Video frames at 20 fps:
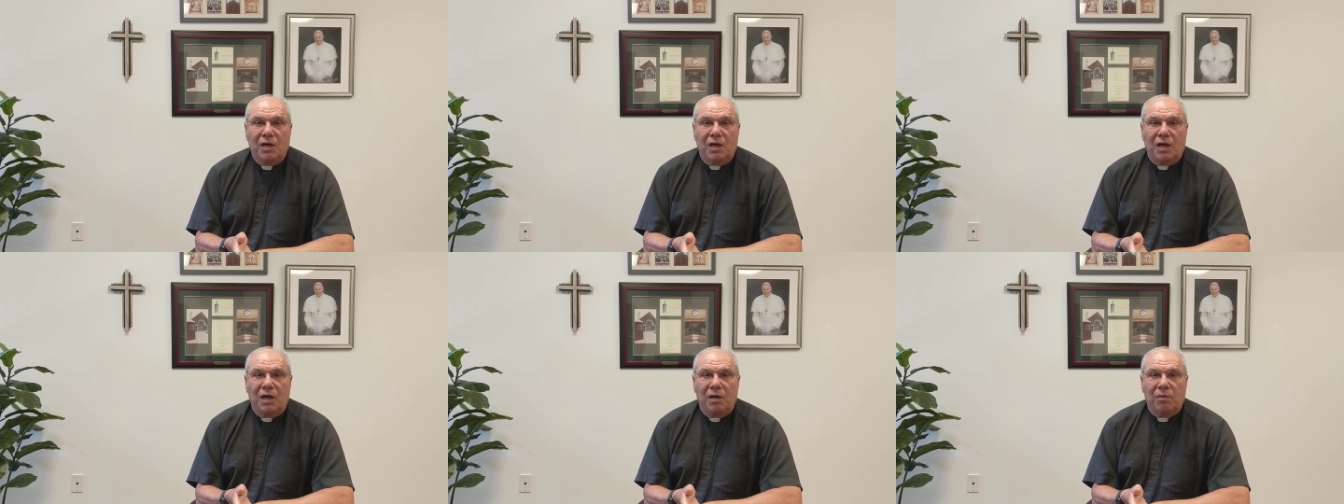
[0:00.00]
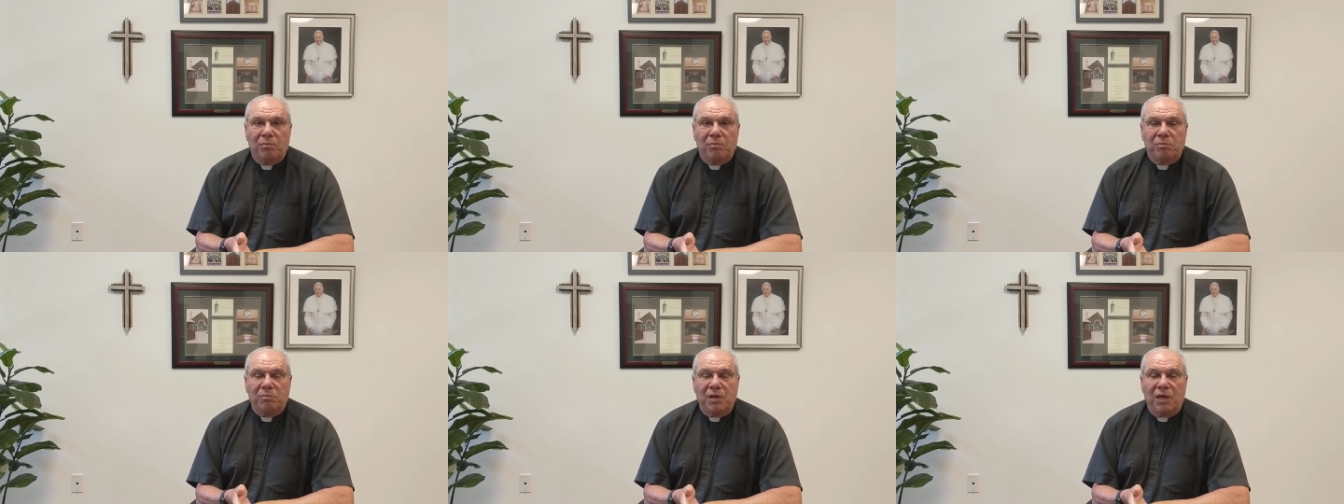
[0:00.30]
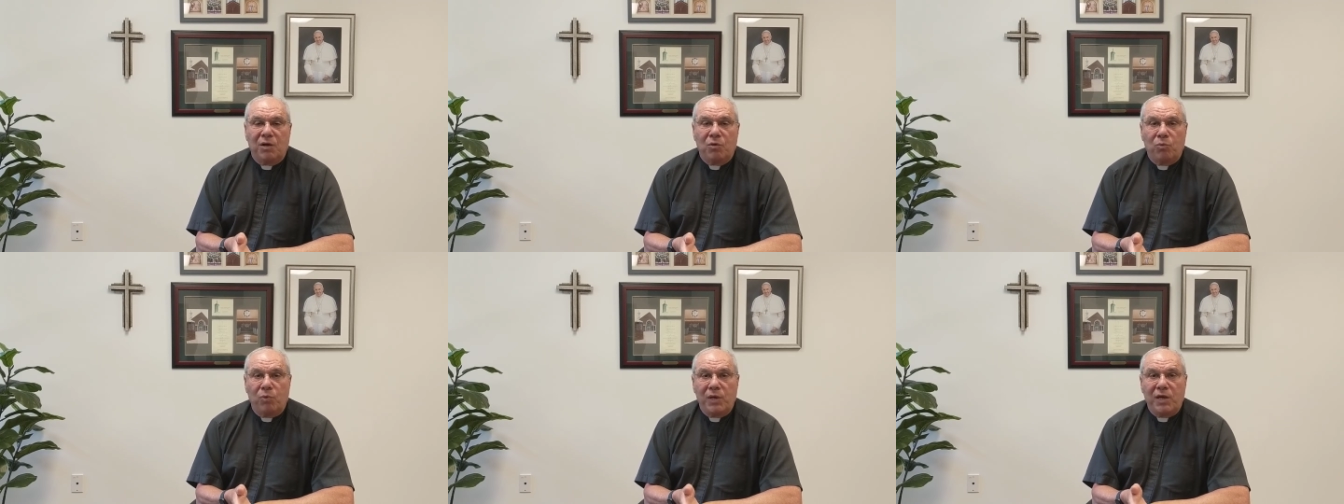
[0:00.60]

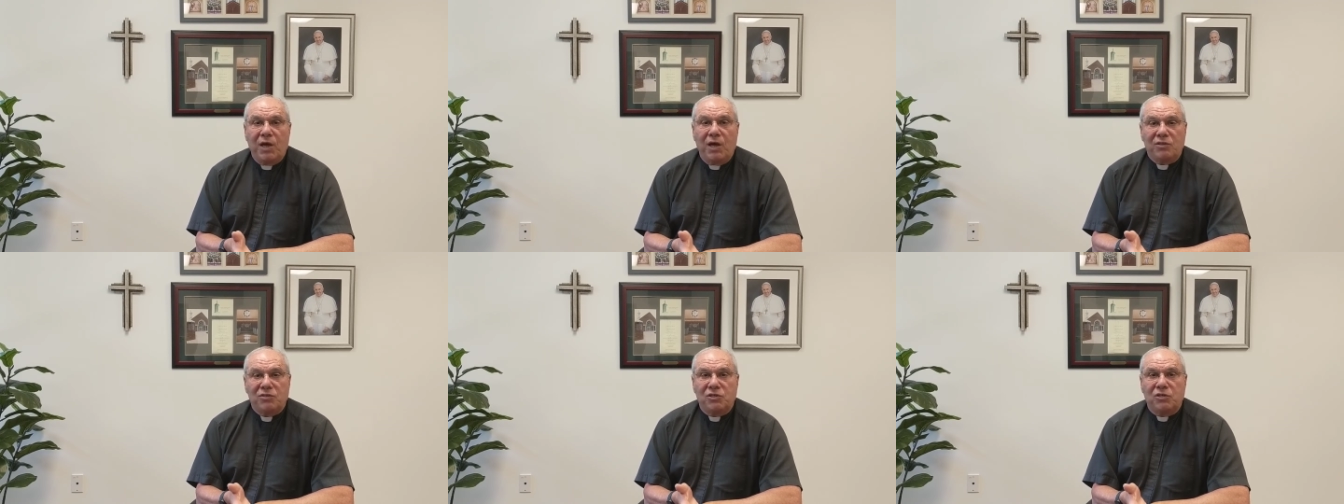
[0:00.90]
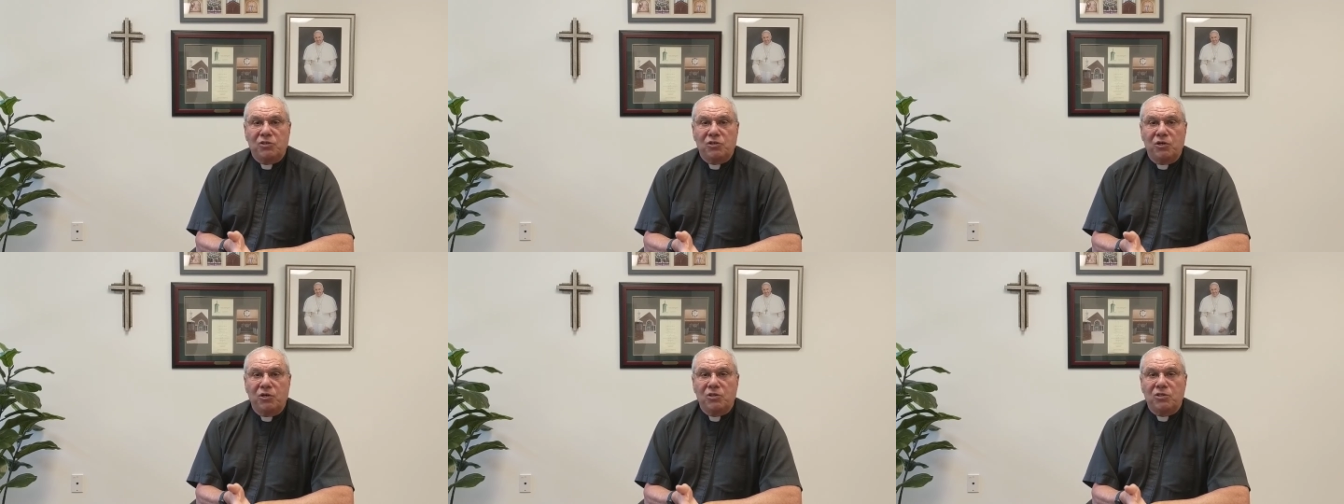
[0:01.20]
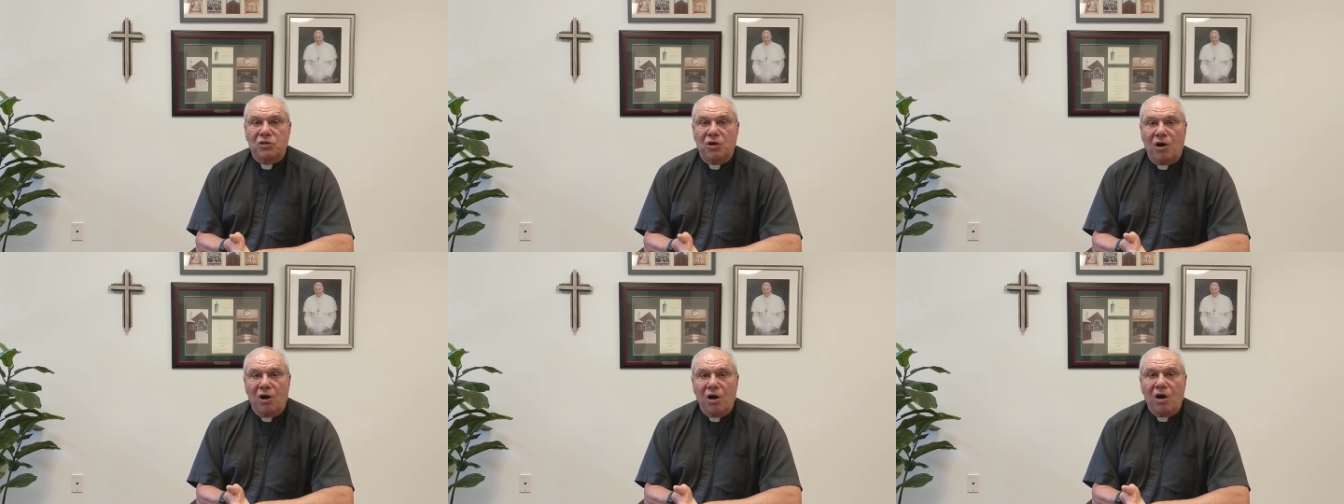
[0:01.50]
And we as a
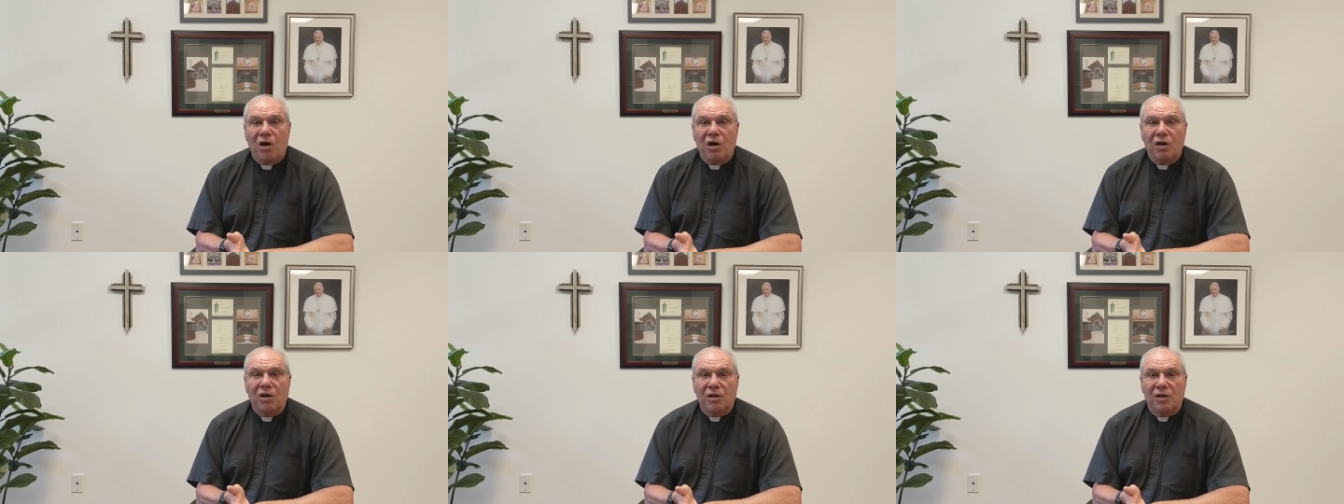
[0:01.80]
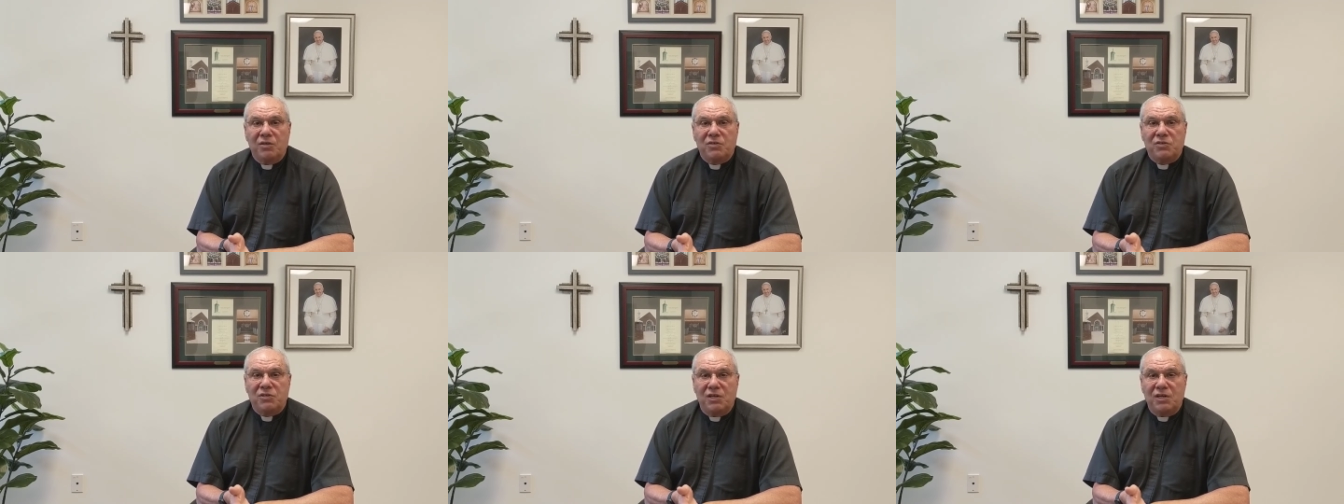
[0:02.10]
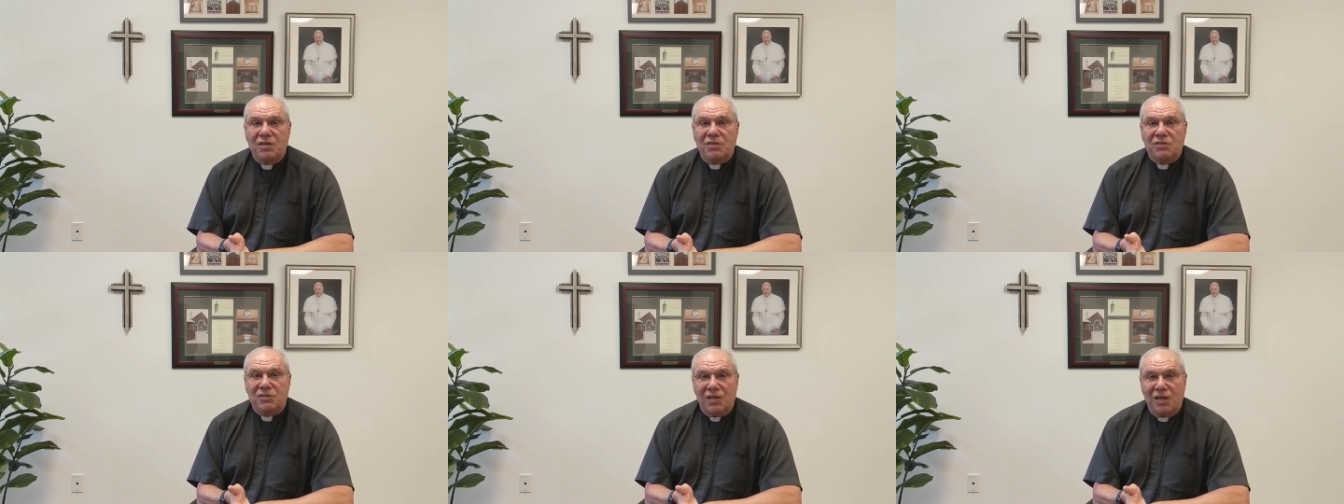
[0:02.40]
church are a
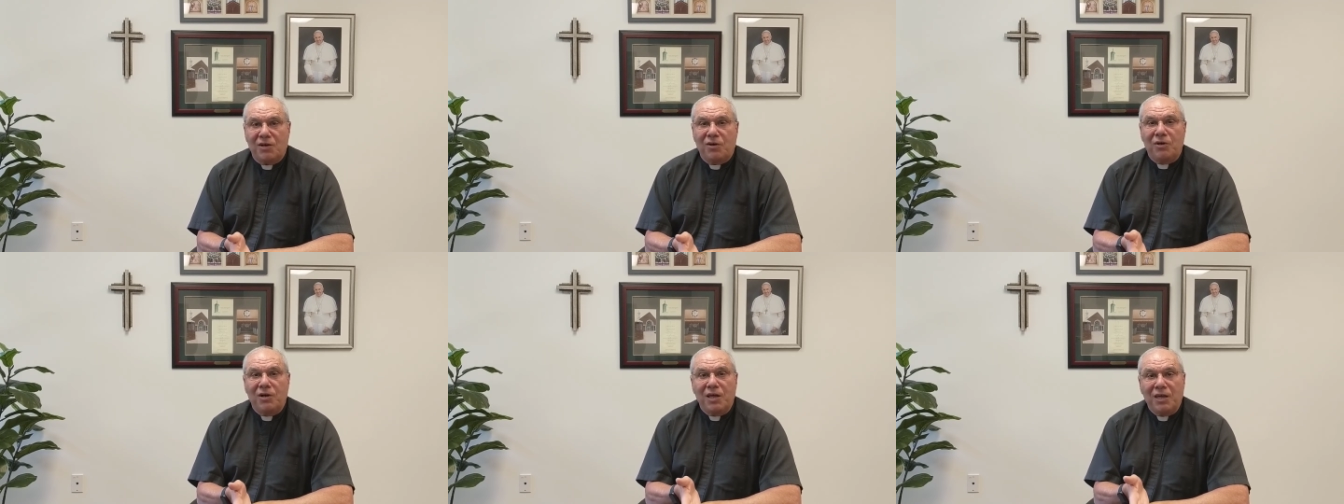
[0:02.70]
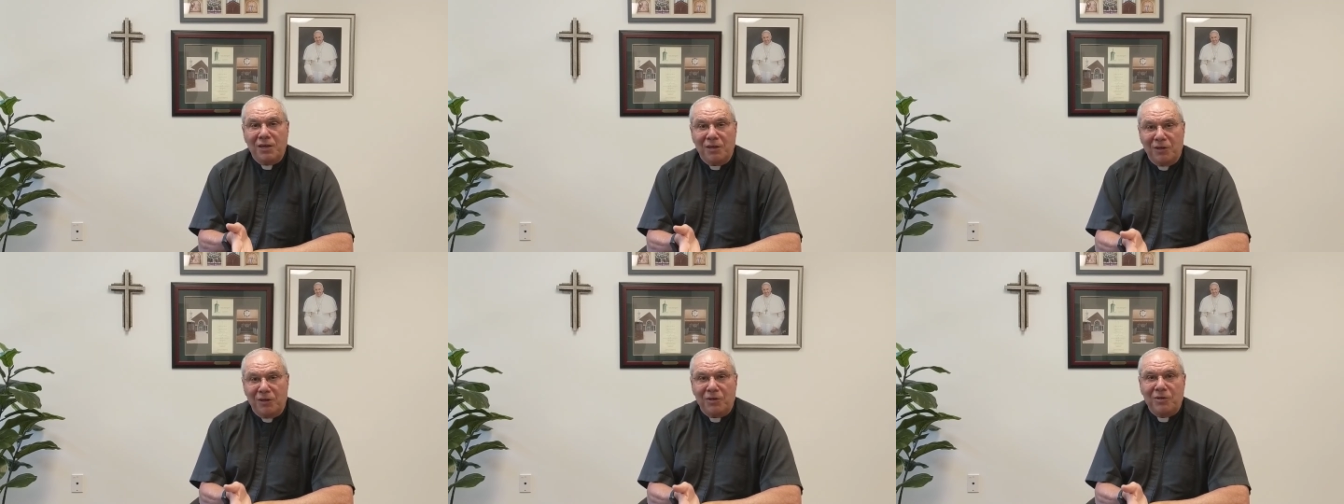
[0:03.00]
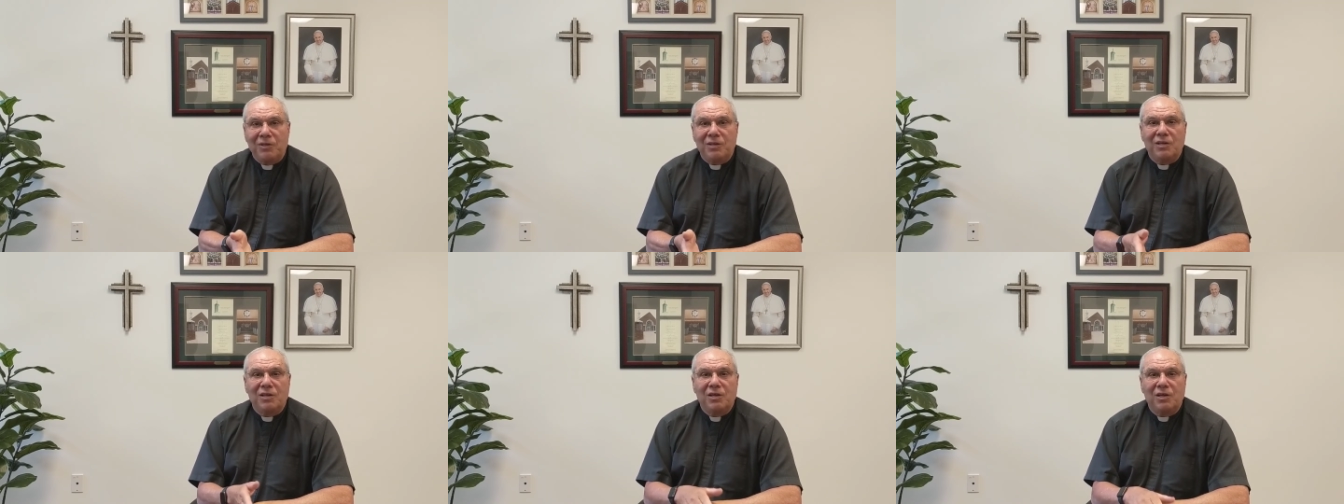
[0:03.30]
city set on a
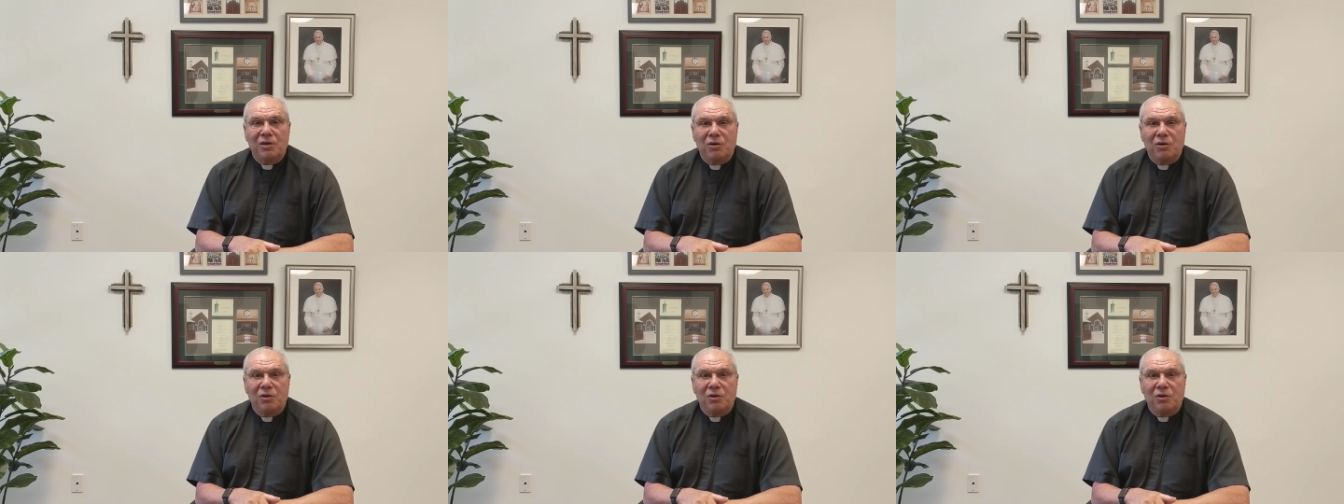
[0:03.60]
hill.